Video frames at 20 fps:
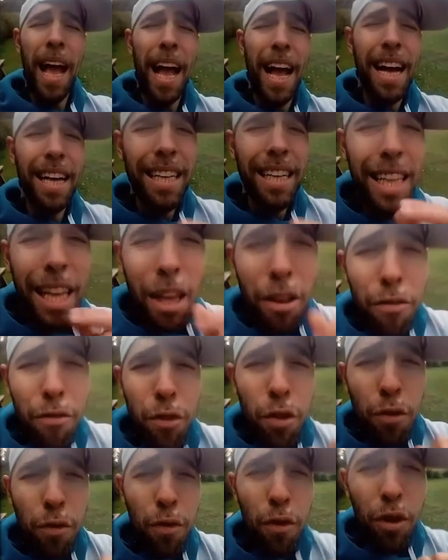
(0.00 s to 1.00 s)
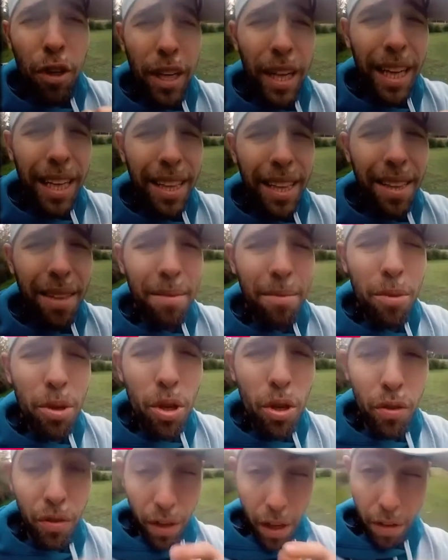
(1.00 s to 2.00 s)
And if you forget the
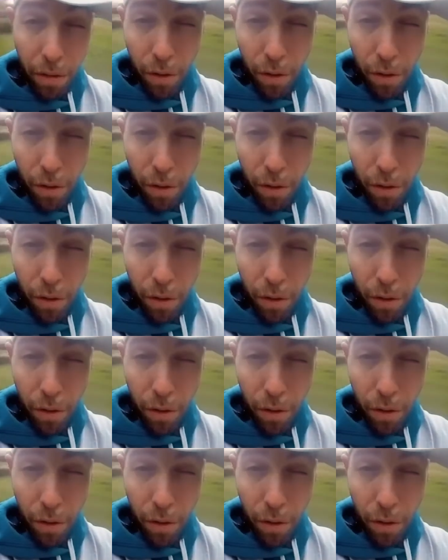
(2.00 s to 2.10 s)
move,